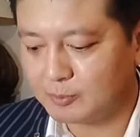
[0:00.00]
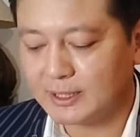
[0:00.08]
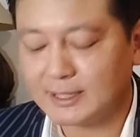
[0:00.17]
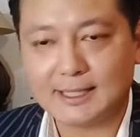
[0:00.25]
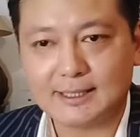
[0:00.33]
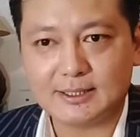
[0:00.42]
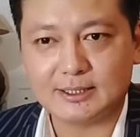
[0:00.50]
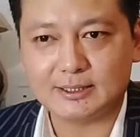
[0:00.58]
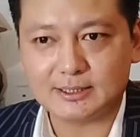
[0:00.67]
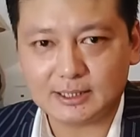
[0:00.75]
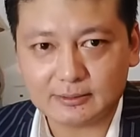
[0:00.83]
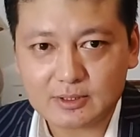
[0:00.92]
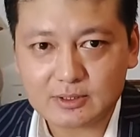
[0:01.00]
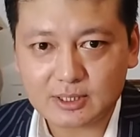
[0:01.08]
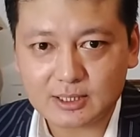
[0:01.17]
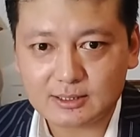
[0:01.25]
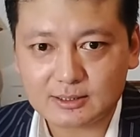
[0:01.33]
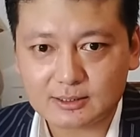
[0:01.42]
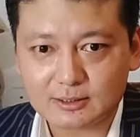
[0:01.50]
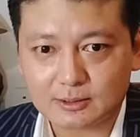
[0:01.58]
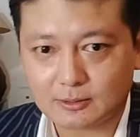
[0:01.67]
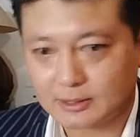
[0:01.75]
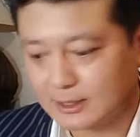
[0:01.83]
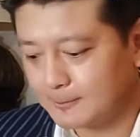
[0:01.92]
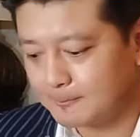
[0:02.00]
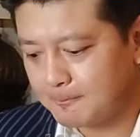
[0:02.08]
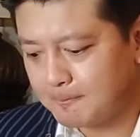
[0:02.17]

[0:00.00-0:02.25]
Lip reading: in 1970s, okay,